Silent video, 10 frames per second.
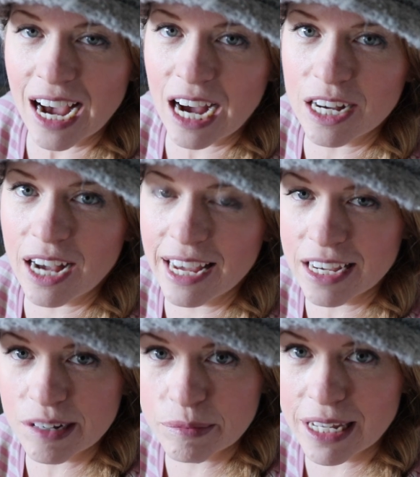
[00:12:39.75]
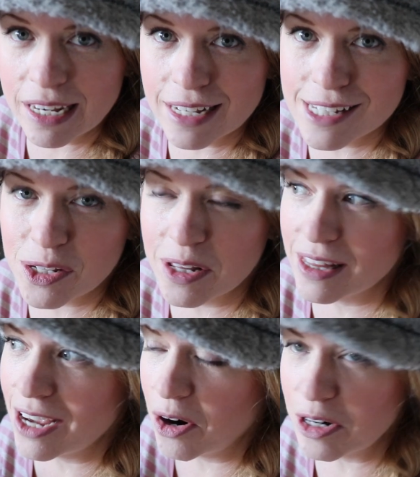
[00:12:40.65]
uh, I am getting it so
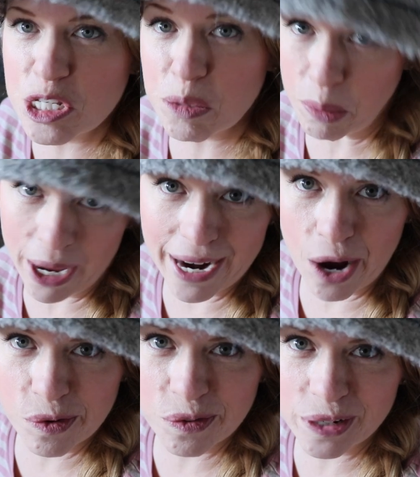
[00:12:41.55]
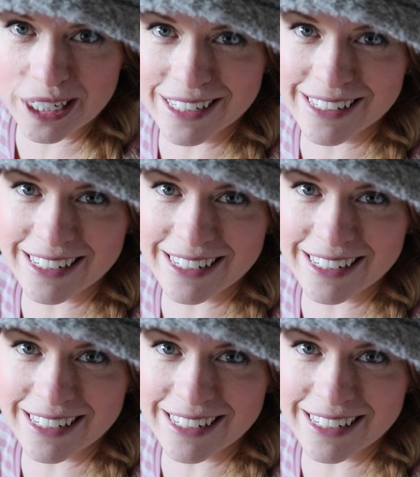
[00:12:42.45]
that they are spread out, which is